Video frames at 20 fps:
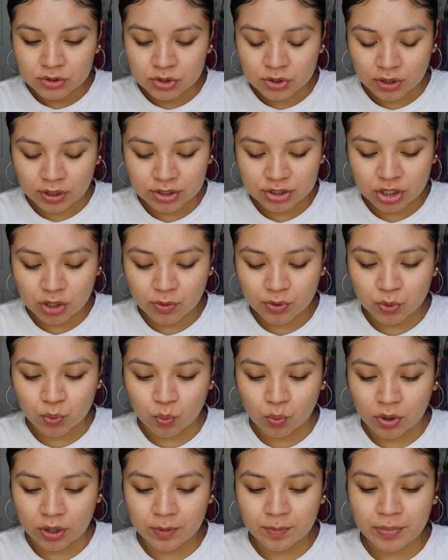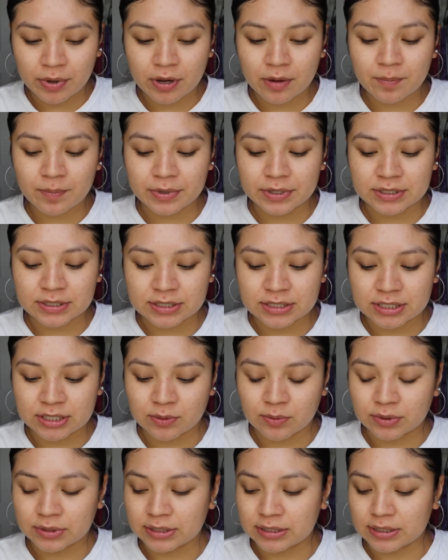So I'll start with one pump and
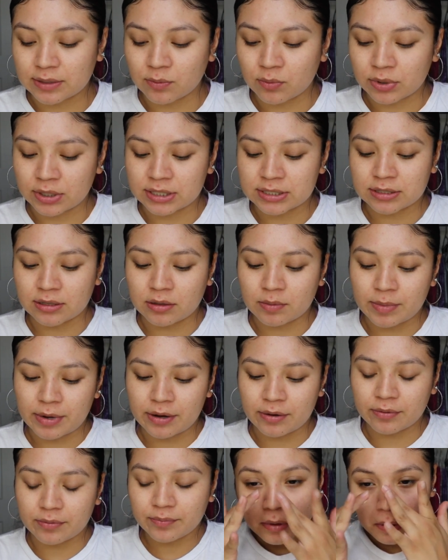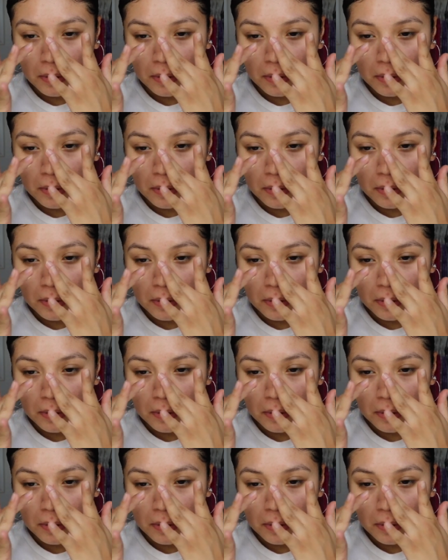see what it's all about.